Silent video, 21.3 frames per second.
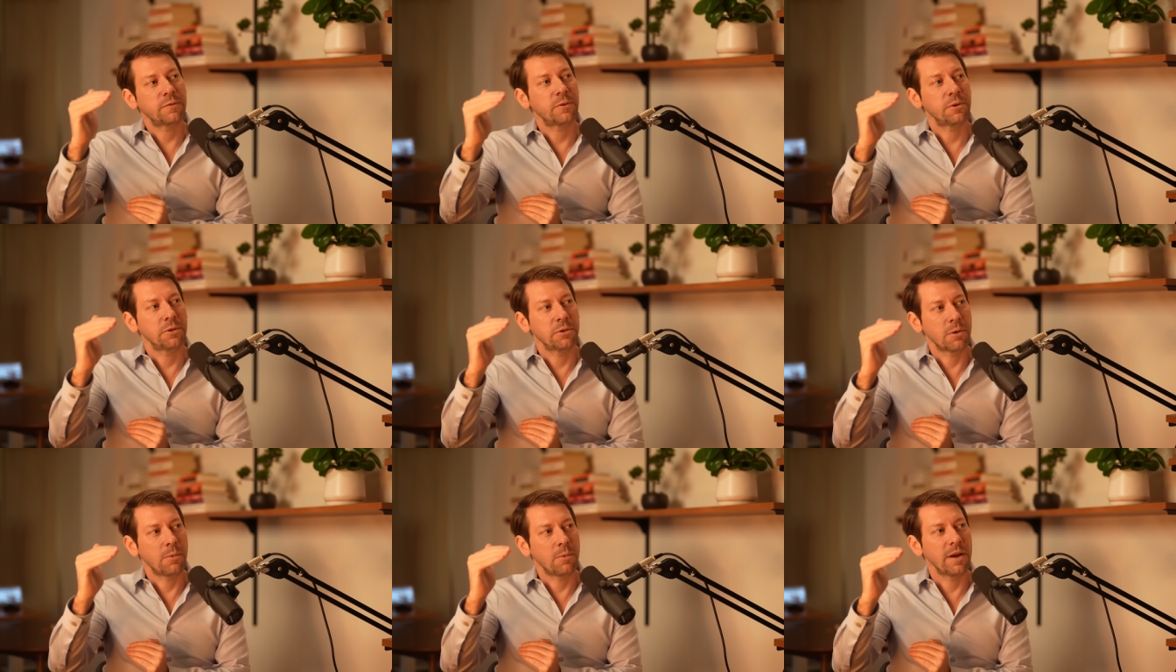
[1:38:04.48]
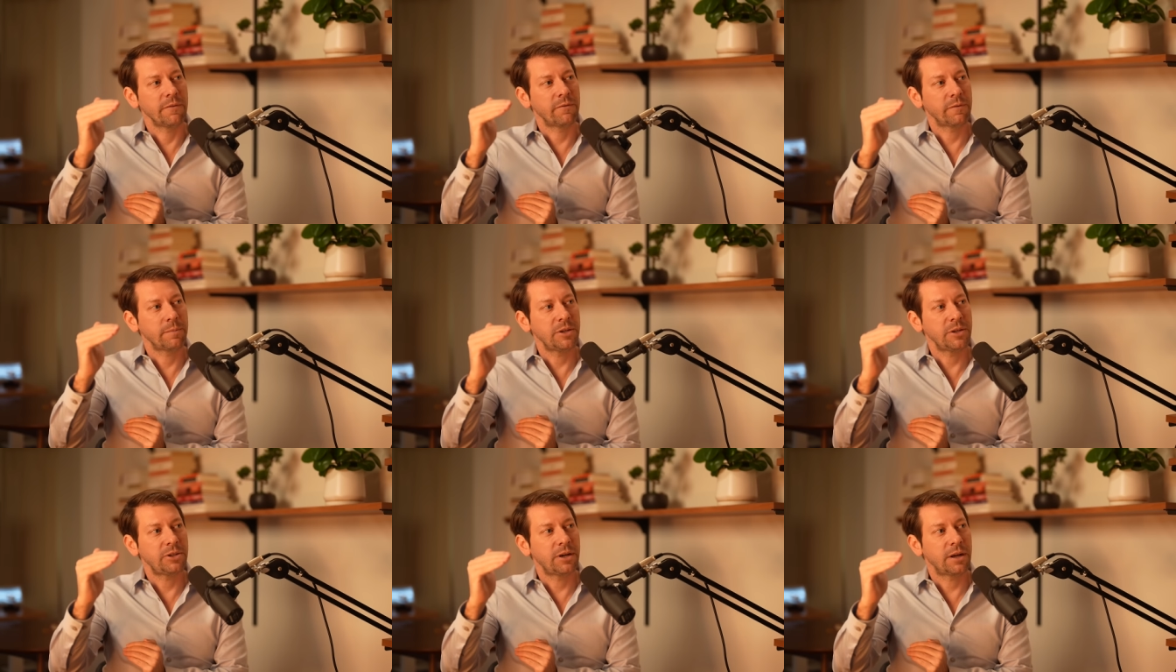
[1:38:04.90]
further away
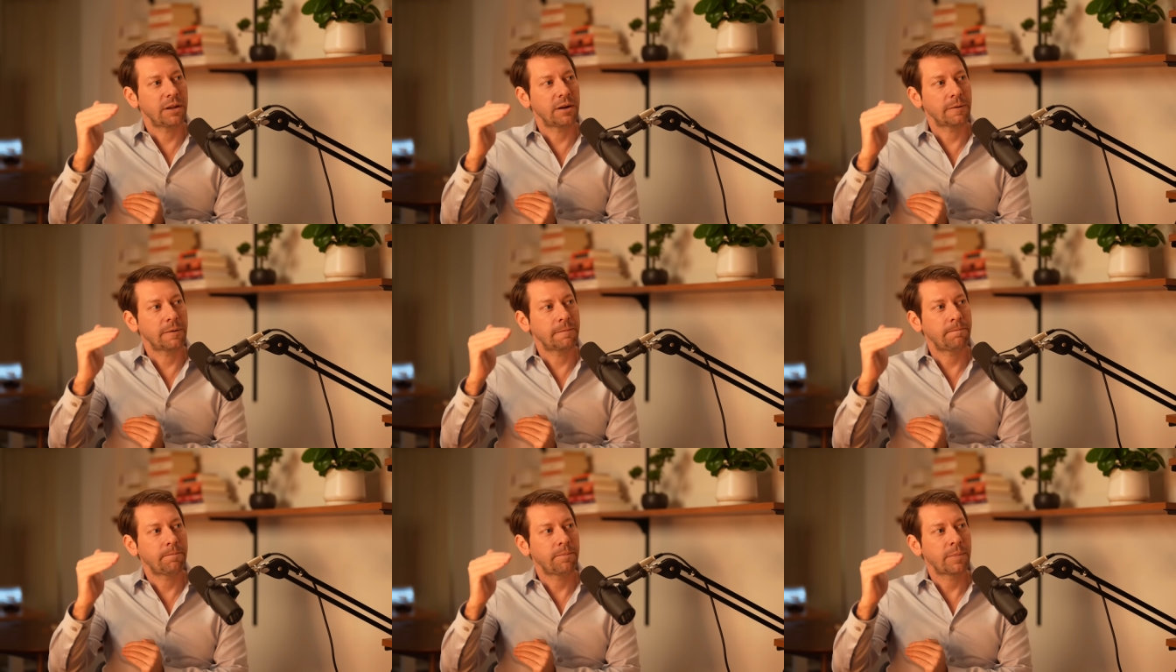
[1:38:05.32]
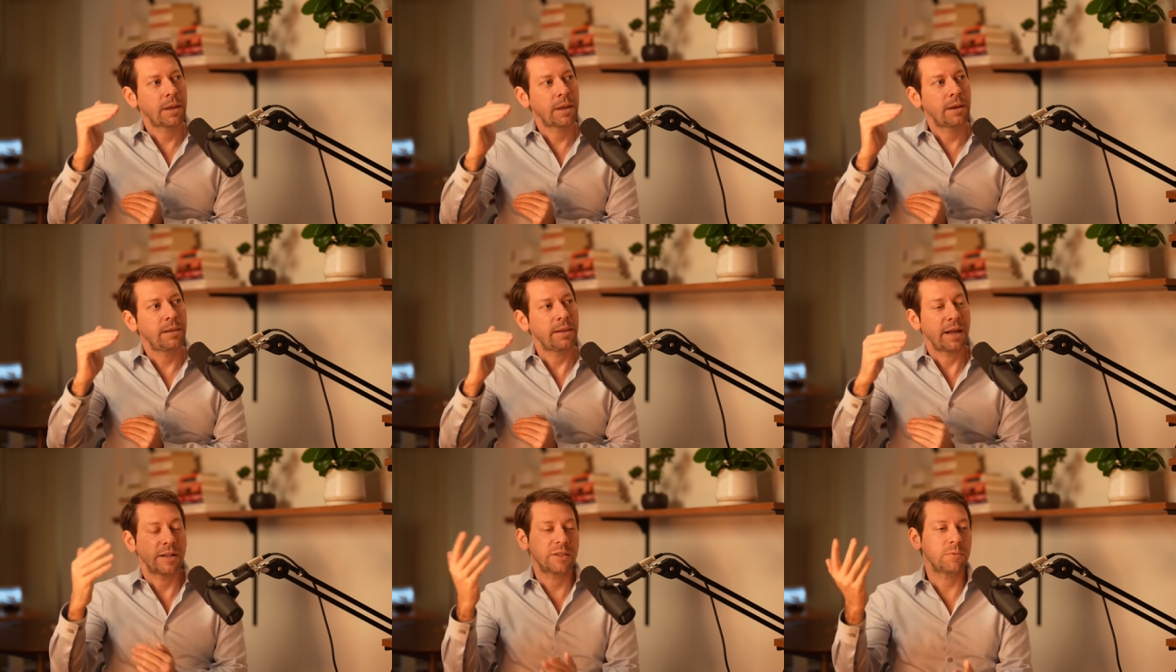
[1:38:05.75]
from each other.
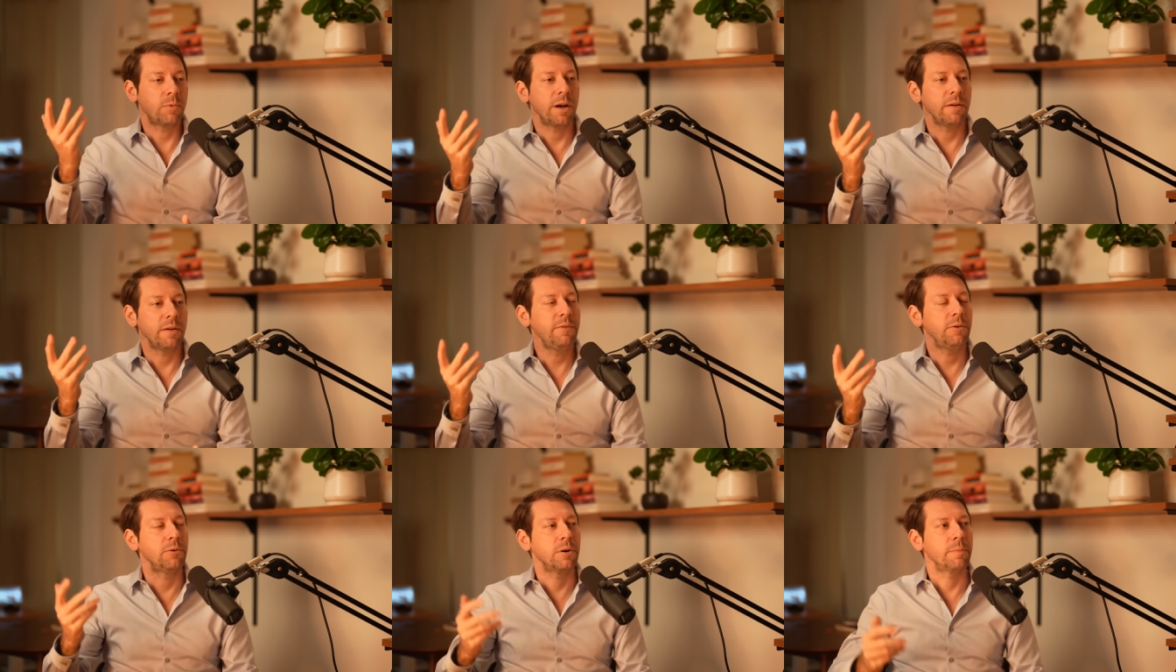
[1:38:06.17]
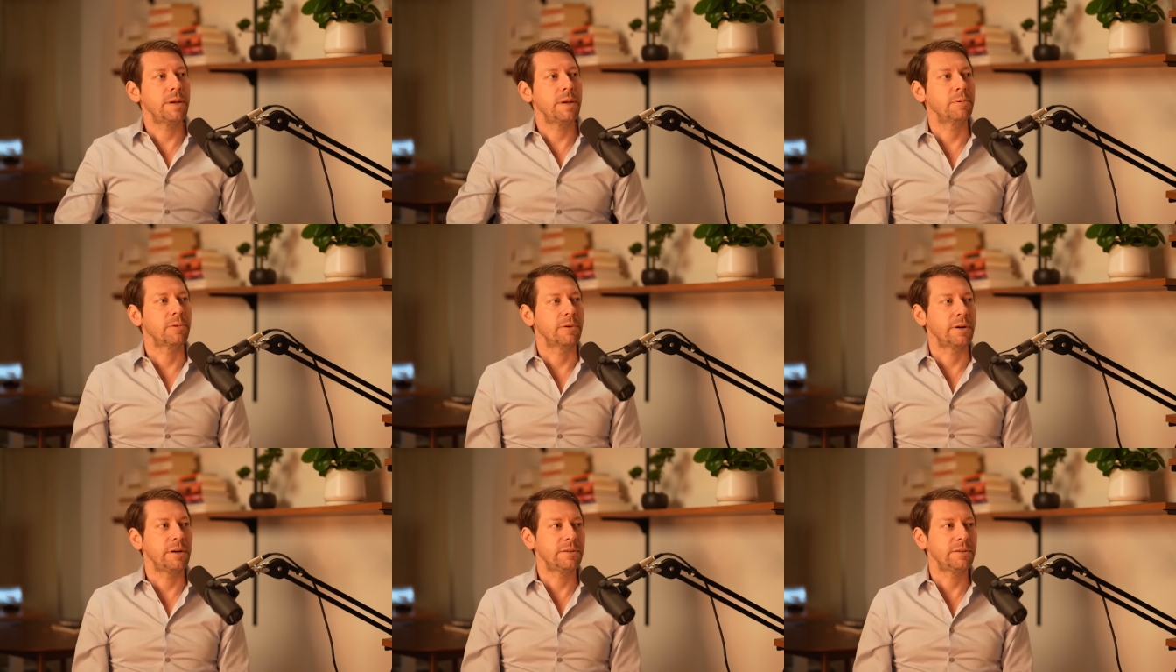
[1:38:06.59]
That's why fewer
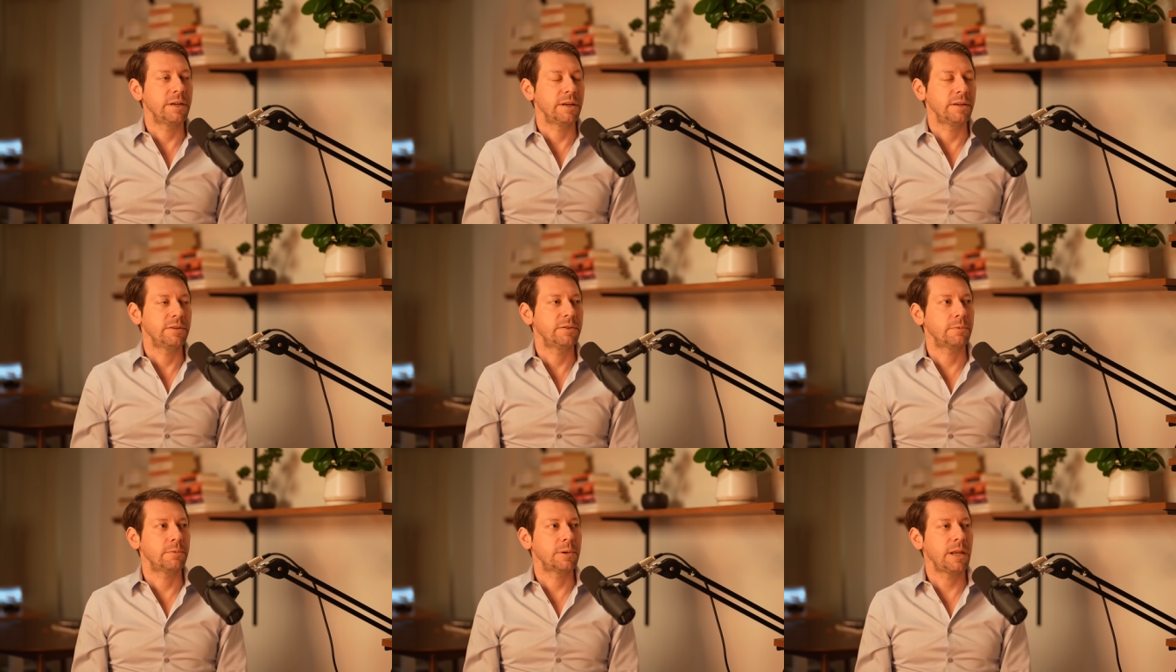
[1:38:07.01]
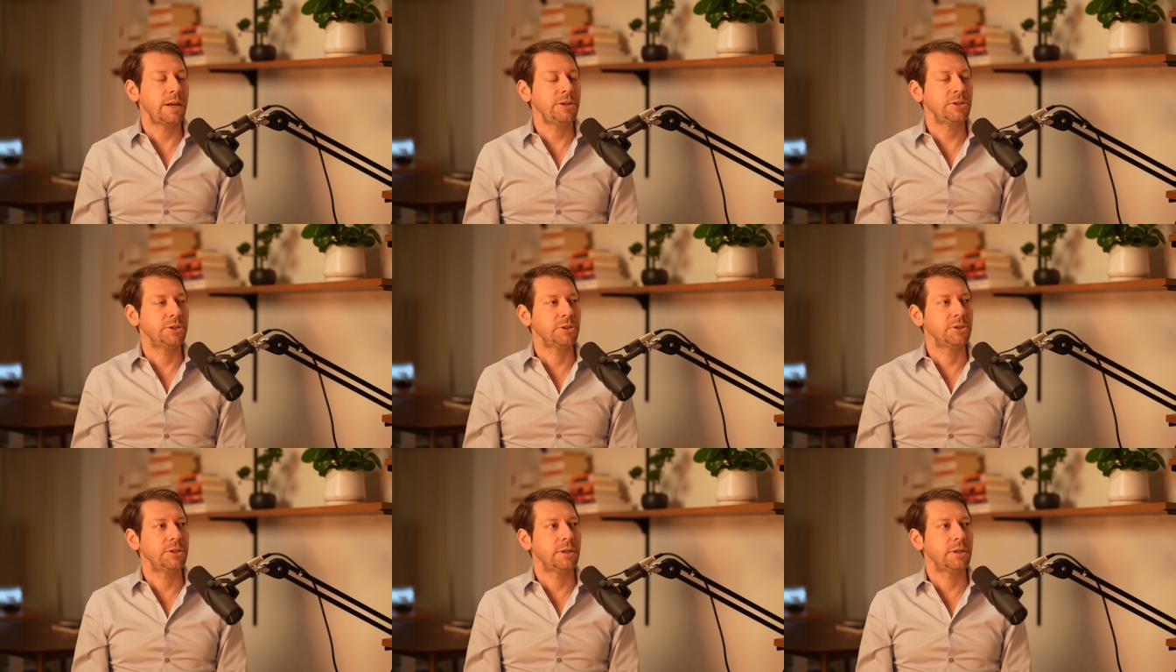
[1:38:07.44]
people are entering into
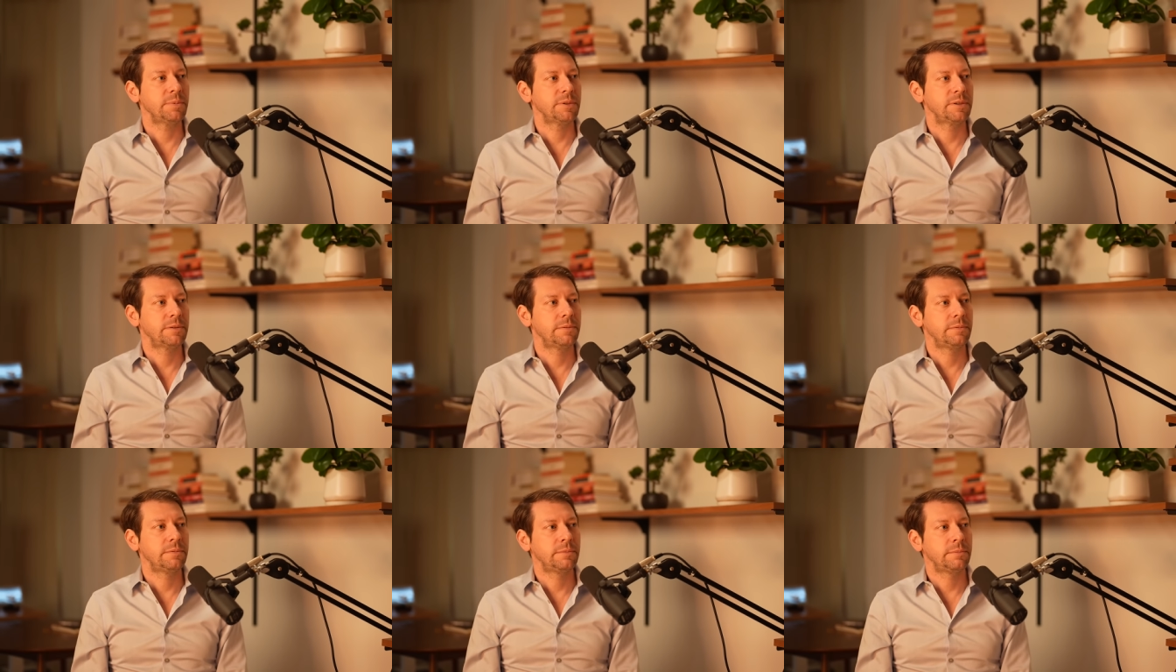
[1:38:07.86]
relationships.